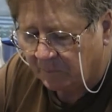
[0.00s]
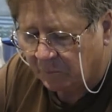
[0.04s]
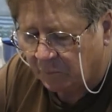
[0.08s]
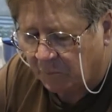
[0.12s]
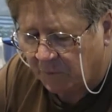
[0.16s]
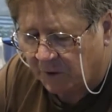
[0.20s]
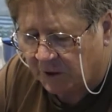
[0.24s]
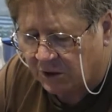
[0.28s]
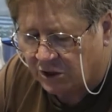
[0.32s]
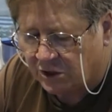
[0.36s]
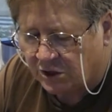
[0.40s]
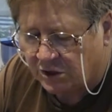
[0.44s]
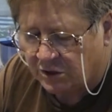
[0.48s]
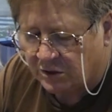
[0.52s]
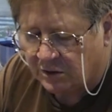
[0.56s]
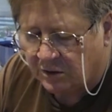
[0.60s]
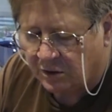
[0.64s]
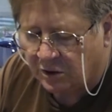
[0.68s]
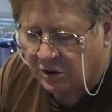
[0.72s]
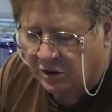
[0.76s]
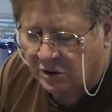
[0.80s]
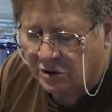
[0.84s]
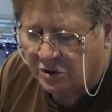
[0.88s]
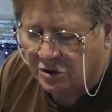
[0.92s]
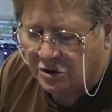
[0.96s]
which
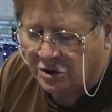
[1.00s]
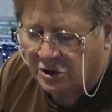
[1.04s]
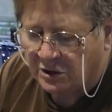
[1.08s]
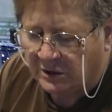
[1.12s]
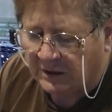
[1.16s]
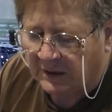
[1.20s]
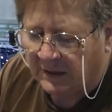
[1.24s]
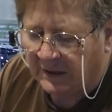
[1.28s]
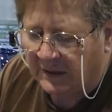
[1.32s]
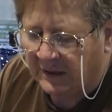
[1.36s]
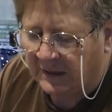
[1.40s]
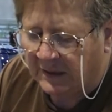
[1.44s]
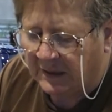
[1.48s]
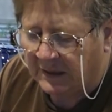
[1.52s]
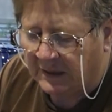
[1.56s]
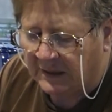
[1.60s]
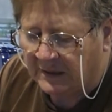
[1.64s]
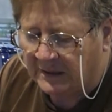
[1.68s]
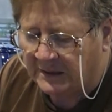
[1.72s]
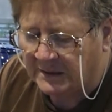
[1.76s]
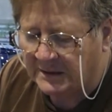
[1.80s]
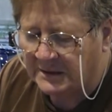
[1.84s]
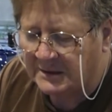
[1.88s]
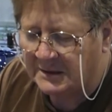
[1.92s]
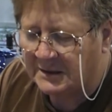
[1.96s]
usually
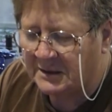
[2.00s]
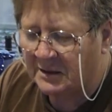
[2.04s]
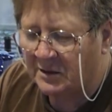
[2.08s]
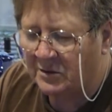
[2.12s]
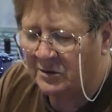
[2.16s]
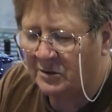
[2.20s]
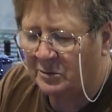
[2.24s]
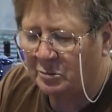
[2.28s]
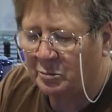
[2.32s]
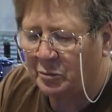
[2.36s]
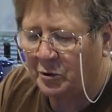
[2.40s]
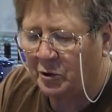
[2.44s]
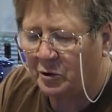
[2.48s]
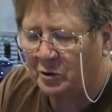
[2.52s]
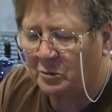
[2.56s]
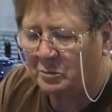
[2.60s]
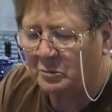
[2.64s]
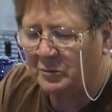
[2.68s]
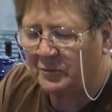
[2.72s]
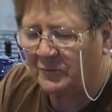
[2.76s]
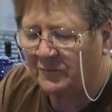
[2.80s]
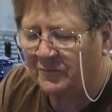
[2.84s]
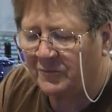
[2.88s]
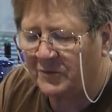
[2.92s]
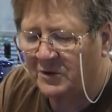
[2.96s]
is the
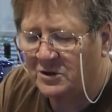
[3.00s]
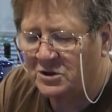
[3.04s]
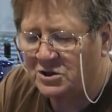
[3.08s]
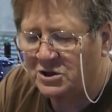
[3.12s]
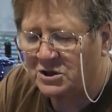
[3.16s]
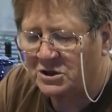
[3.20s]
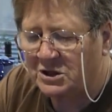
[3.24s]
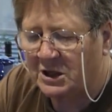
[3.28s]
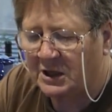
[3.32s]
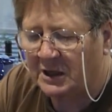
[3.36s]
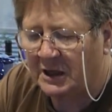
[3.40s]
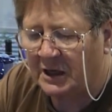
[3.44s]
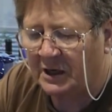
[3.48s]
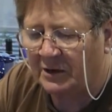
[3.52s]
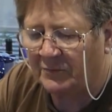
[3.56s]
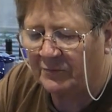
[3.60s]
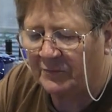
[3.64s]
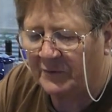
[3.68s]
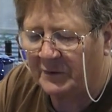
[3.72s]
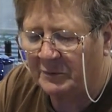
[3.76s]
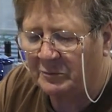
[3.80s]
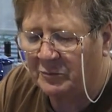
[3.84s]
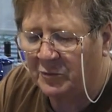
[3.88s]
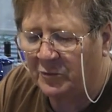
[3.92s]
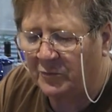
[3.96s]
bottom of the jar
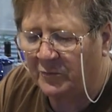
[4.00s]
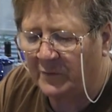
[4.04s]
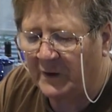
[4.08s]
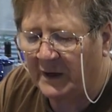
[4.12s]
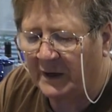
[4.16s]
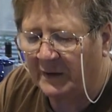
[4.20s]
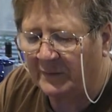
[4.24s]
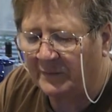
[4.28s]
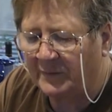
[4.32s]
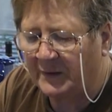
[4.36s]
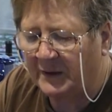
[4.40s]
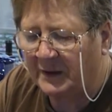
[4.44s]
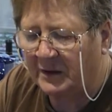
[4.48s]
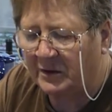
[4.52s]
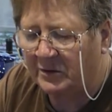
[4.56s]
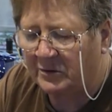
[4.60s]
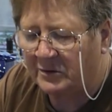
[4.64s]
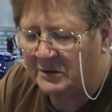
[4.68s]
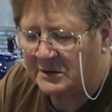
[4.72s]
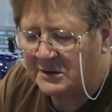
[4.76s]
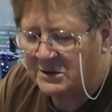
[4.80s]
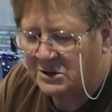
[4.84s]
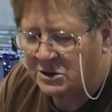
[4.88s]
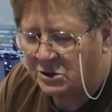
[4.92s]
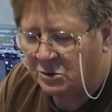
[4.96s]
rim. Around there
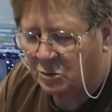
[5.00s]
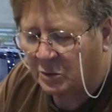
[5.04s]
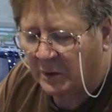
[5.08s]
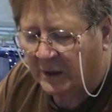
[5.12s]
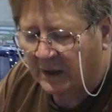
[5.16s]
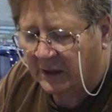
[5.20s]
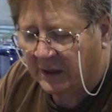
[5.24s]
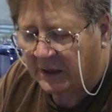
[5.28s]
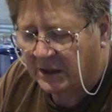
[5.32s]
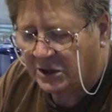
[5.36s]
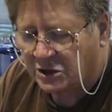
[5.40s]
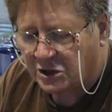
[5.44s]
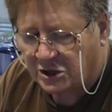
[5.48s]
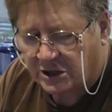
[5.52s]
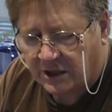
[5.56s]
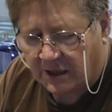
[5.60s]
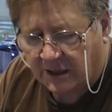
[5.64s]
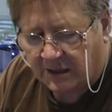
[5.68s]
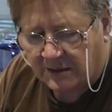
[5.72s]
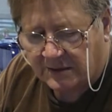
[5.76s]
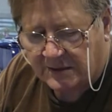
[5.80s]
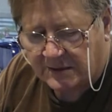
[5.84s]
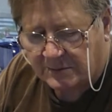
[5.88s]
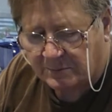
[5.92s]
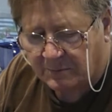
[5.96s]
is your 1-inch
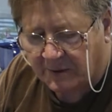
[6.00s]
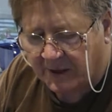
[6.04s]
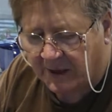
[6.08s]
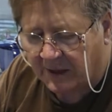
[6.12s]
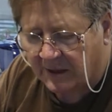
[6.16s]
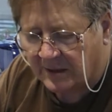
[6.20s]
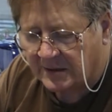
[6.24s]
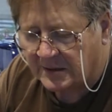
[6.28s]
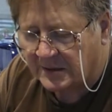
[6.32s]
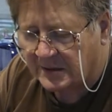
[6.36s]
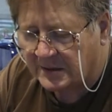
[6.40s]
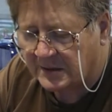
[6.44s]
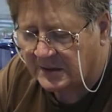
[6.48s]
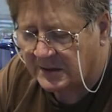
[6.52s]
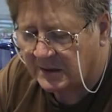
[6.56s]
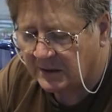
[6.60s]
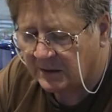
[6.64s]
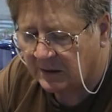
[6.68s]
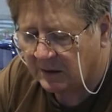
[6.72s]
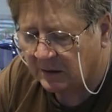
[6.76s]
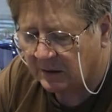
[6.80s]
head space.